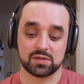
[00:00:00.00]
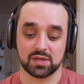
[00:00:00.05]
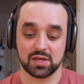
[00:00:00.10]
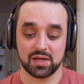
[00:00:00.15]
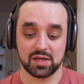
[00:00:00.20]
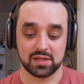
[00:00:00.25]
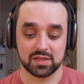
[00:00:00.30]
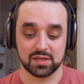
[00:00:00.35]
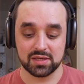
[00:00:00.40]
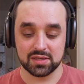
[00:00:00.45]
So
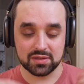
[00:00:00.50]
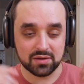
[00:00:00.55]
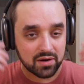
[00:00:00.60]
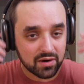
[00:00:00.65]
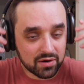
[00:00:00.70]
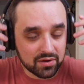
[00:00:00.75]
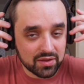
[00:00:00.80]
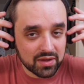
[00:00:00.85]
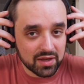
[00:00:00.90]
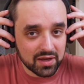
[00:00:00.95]
yeah, these
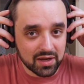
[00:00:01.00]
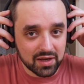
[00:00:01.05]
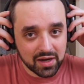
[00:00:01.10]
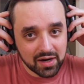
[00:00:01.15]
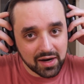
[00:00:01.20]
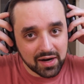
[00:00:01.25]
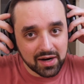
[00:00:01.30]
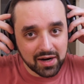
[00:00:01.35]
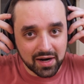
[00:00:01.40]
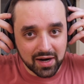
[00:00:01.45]
are the
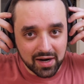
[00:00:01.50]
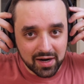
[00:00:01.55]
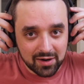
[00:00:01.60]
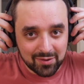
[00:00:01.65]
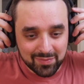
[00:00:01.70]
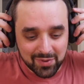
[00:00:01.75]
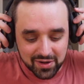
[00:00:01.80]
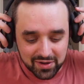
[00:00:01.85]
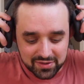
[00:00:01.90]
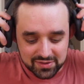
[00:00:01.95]

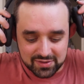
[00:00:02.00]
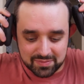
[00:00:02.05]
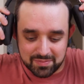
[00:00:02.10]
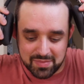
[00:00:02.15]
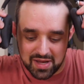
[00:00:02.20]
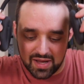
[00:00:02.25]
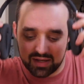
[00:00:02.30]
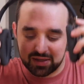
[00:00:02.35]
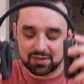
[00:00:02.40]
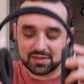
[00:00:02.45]
AirPods
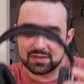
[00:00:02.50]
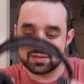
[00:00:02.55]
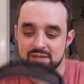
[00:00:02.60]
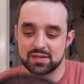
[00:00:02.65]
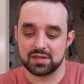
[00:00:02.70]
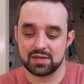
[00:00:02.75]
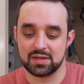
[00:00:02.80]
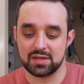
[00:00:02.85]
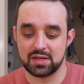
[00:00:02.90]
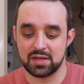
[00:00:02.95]
Max.
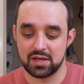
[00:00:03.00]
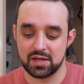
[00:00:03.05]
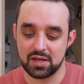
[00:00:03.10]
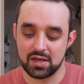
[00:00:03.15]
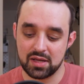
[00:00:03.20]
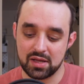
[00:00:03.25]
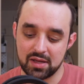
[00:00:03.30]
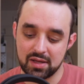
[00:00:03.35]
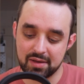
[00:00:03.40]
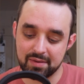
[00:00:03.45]

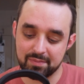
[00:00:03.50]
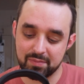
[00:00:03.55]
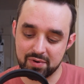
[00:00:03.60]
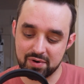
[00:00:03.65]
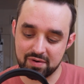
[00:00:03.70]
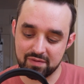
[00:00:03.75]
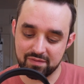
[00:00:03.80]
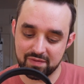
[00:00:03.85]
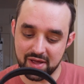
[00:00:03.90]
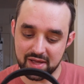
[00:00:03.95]

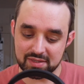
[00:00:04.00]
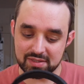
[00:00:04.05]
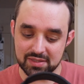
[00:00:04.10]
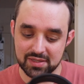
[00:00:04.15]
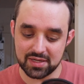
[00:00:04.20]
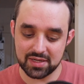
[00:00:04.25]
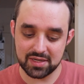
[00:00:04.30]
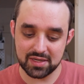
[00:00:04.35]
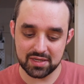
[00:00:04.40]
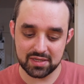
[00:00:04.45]
Pretty
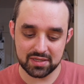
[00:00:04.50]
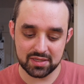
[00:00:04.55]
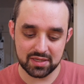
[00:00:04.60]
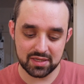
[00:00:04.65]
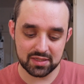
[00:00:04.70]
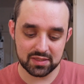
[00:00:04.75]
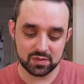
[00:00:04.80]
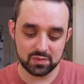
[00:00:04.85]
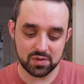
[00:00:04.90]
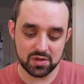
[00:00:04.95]
fascinating
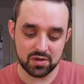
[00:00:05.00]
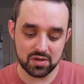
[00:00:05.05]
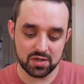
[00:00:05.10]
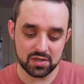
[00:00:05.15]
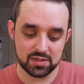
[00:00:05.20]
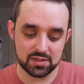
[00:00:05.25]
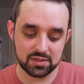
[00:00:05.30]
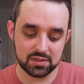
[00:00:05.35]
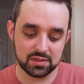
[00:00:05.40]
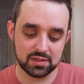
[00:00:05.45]

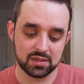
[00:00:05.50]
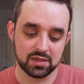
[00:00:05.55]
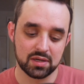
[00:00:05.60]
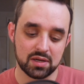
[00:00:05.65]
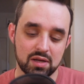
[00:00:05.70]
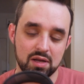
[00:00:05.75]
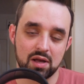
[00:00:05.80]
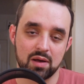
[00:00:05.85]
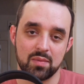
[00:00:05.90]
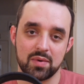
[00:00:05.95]
experience.
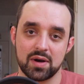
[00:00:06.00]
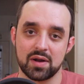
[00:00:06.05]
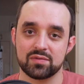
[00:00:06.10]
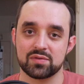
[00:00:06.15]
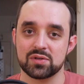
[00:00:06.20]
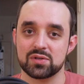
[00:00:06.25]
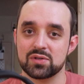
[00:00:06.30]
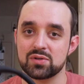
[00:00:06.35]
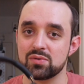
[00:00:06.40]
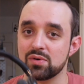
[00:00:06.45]
I'm gonna have
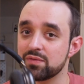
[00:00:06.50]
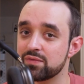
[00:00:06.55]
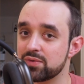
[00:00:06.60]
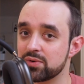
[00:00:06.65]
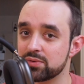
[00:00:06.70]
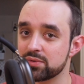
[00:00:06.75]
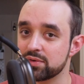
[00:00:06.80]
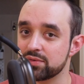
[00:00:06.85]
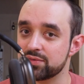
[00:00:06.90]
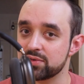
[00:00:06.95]
to do a full
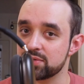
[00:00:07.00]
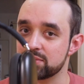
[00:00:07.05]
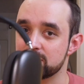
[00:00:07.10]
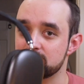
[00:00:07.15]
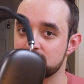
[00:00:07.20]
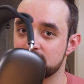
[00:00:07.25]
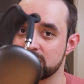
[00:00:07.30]
review